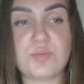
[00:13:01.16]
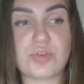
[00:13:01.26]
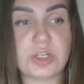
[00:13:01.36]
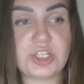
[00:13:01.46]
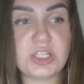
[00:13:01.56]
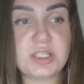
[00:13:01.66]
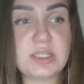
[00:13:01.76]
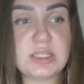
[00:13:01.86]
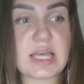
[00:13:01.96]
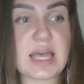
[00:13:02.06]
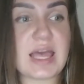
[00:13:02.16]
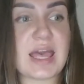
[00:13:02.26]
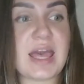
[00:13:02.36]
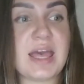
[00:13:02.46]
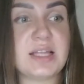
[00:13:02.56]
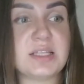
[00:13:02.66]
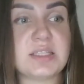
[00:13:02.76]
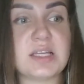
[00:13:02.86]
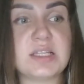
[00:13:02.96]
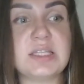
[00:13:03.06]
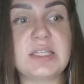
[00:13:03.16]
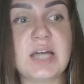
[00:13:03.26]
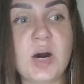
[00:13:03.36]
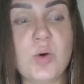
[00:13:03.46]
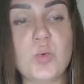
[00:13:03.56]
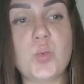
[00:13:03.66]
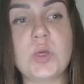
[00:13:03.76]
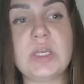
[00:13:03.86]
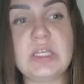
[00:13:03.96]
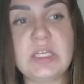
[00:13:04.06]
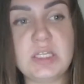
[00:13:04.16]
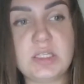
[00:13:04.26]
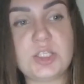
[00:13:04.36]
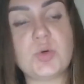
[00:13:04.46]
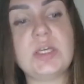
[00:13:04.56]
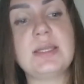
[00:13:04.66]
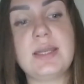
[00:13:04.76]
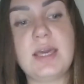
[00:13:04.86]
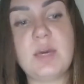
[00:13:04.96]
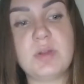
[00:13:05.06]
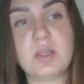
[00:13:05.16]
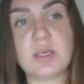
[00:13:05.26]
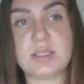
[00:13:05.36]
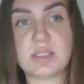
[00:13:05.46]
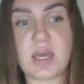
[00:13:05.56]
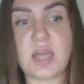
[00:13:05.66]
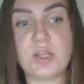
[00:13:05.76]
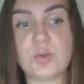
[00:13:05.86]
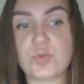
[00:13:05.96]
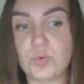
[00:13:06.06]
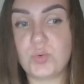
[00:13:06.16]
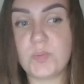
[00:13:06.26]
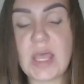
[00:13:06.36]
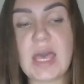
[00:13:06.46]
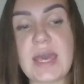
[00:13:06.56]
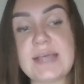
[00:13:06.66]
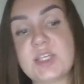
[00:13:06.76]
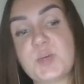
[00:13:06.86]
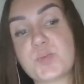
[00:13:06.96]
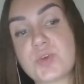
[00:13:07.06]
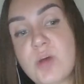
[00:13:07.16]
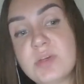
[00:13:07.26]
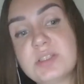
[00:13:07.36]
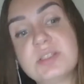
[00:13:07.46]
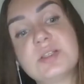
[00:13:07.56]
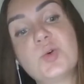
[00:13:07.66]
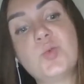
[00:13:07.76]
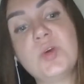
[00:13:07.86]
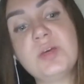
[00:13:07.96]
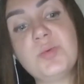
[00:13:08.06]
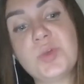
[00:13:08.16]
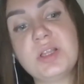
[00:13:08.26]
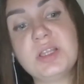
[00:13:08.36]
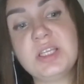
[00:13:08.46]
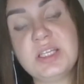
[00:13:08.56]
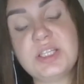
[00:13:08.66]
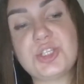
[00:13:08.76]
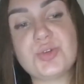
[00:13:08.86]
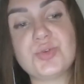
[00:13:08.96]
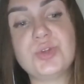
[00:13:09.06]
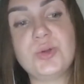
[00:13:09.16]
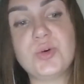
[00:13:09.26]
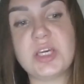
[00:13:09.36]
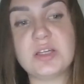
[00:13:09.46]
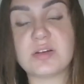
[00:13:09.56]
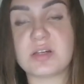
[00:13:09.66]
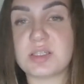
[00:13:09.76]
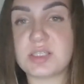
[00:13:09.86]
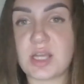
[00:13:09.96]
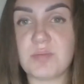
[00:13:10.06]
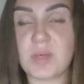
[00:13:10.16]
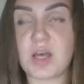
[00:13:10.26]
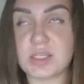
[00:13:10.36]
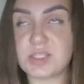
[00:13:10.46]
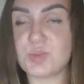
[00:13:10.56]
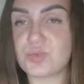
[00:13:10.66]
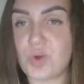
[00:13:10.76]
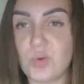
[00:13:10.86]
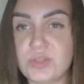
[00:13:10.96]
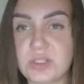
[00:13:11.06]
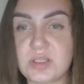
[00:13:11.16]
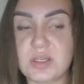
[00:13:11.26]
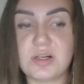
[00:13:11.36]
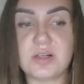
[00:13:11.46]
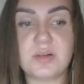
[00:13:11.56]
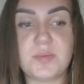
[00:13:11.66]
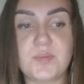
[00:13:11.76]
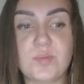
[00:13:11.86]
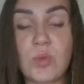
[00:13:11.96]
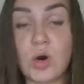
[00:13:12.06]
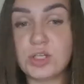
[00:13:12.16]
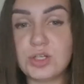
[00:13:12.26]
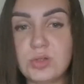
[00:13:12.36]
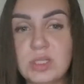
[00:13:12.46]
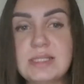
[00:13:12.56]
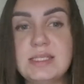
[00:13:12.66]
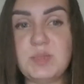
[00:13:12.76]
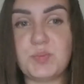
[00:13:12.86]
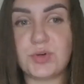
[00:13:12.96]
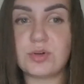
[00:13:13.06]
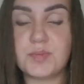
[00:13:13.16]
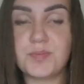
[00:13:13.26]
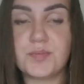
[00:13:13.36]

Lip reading: merchant, and now we need to enable cascading rule. As I promised, we will need to look into custom routing module deeper.